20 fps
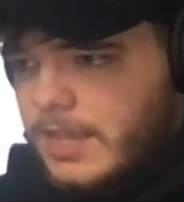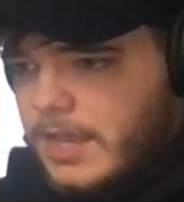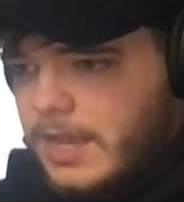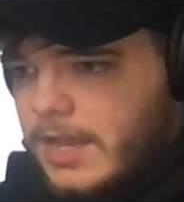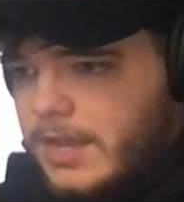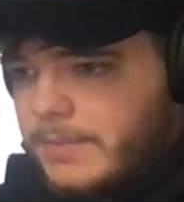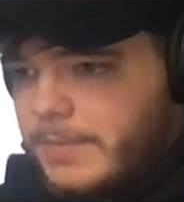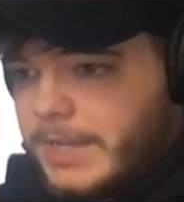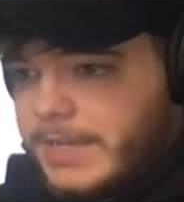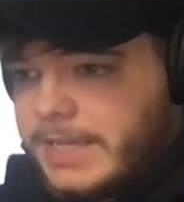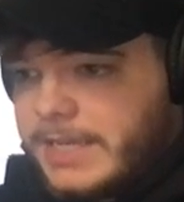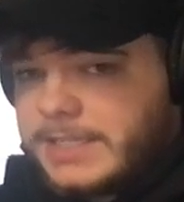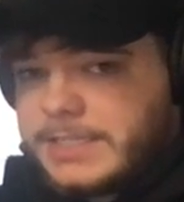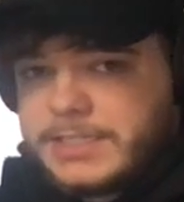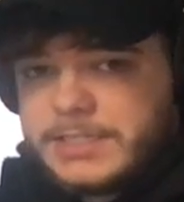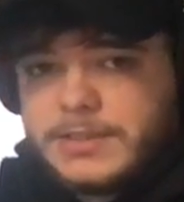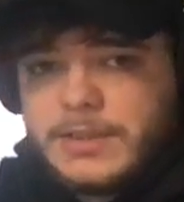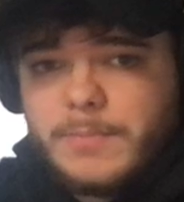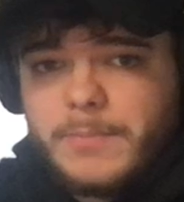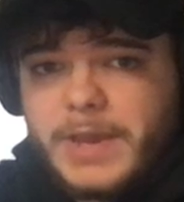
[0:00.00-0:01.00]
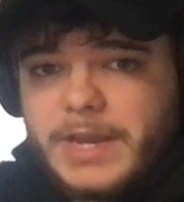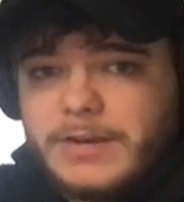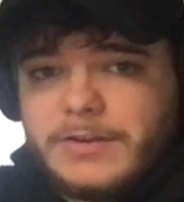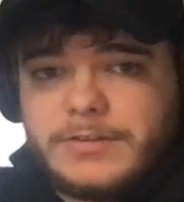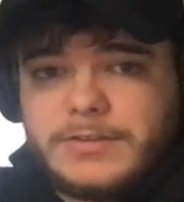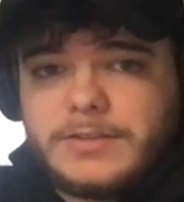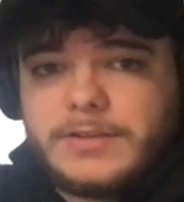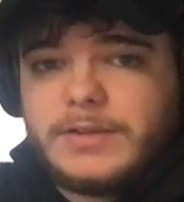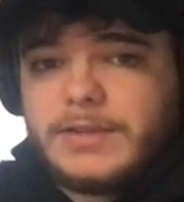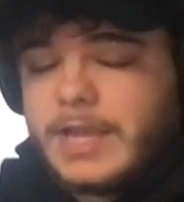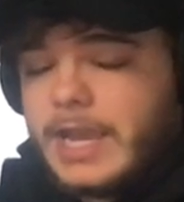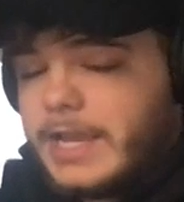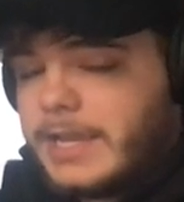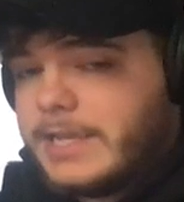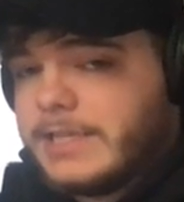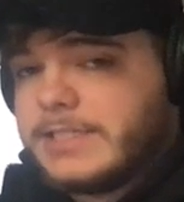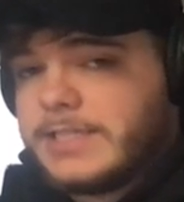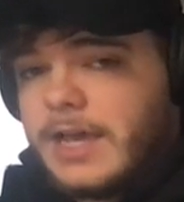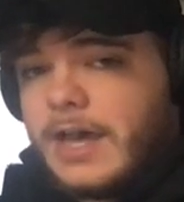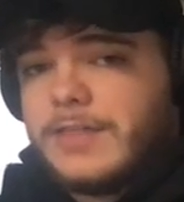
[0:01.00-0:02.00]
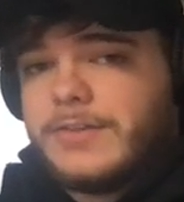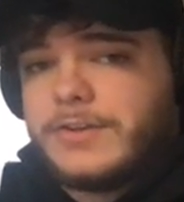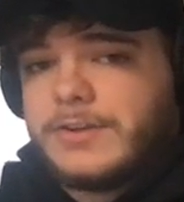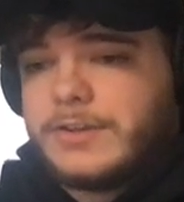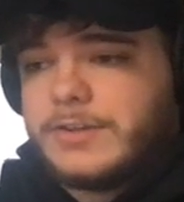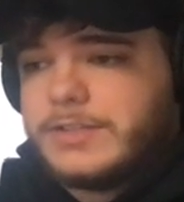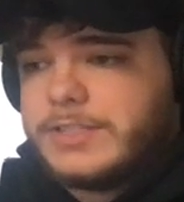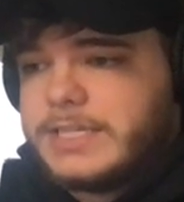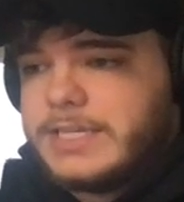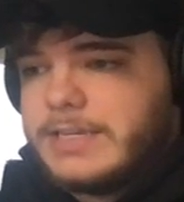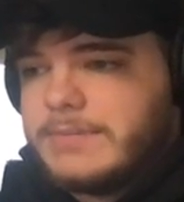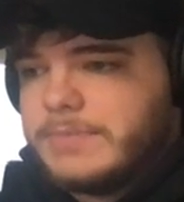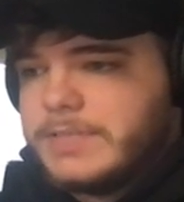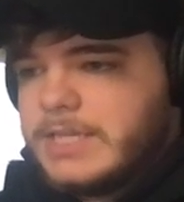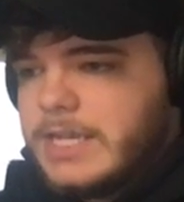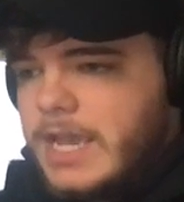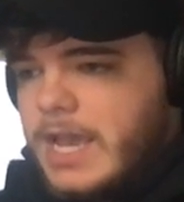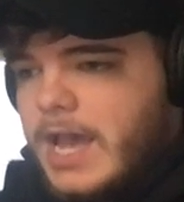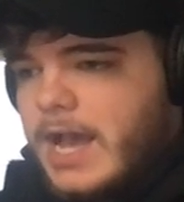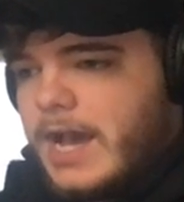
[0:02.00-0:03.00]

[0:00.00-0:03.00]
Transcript: against the other good teams